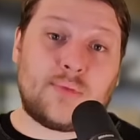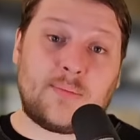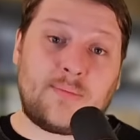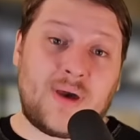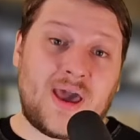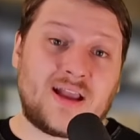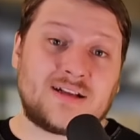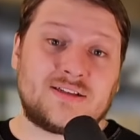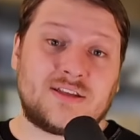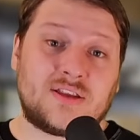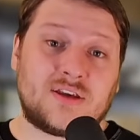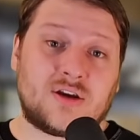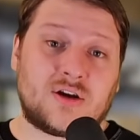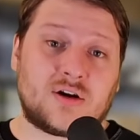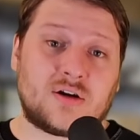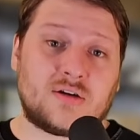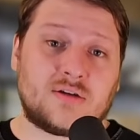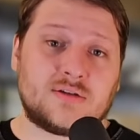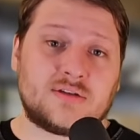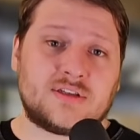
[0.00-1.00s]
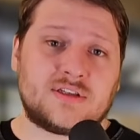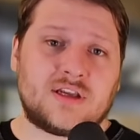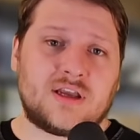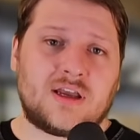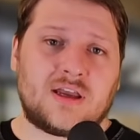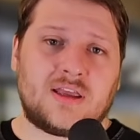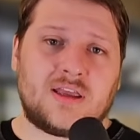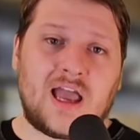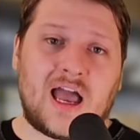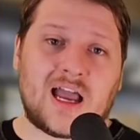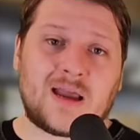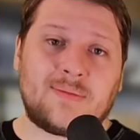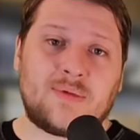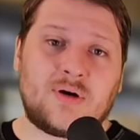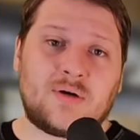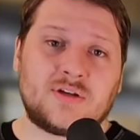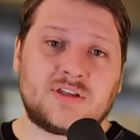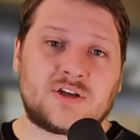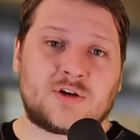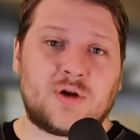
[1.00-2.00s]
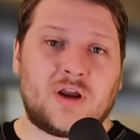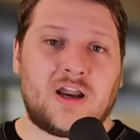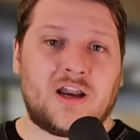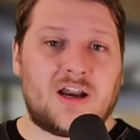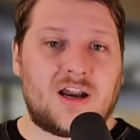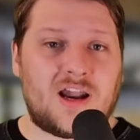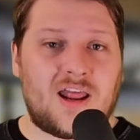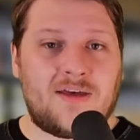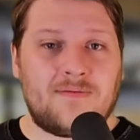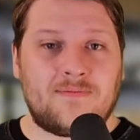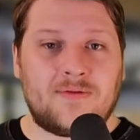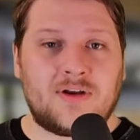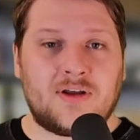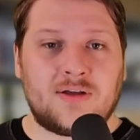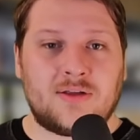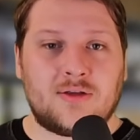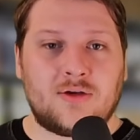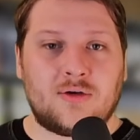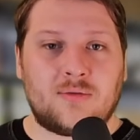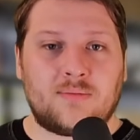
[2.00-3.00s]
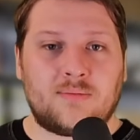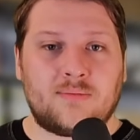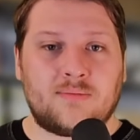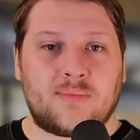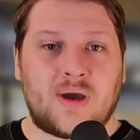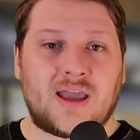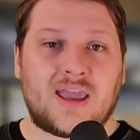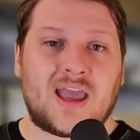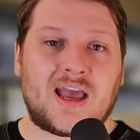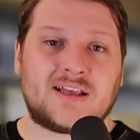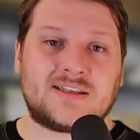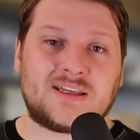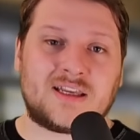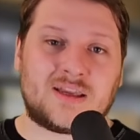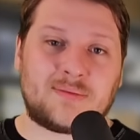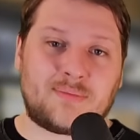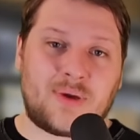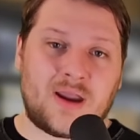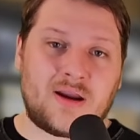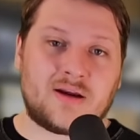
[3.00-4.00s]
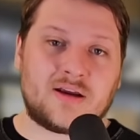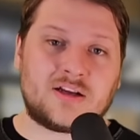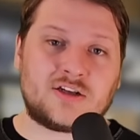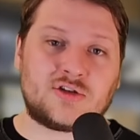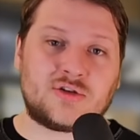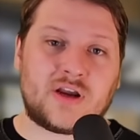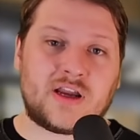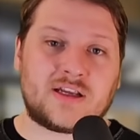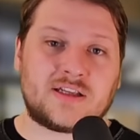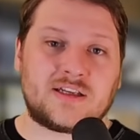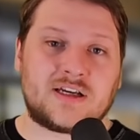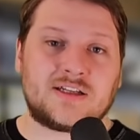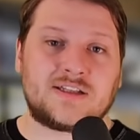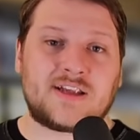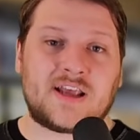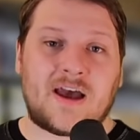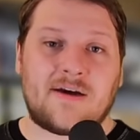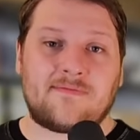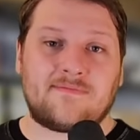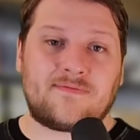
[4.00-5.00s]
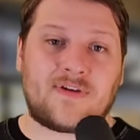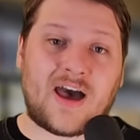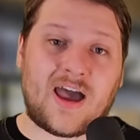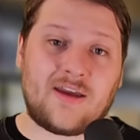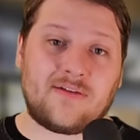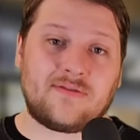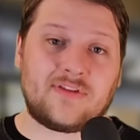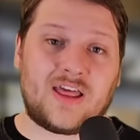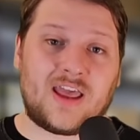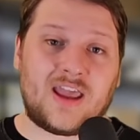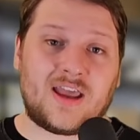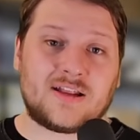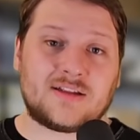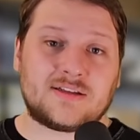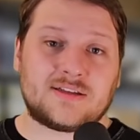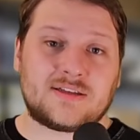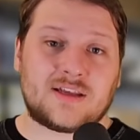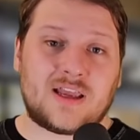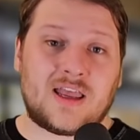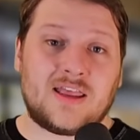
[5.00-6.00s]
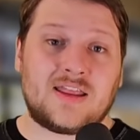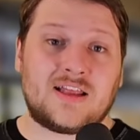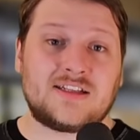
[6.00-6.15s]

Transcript: back to the girls. Yakumo has created an infinite loop by casting Peregrine Drake to untap 5 lands, and then